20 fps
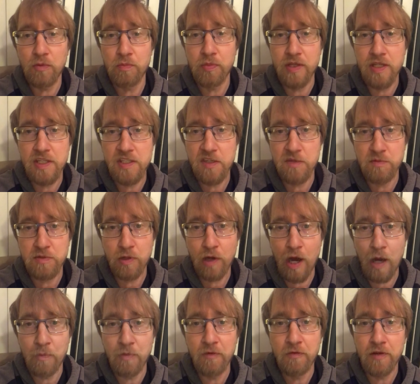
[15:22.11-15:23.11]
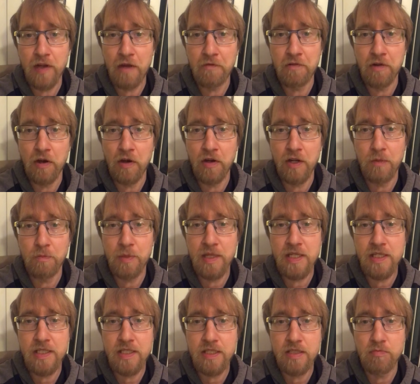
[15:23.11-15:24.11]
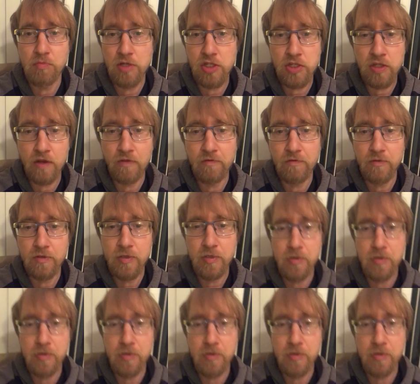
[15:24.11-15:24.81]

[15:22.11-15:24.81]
Please subscribe if you haven't already. Peace. Much love.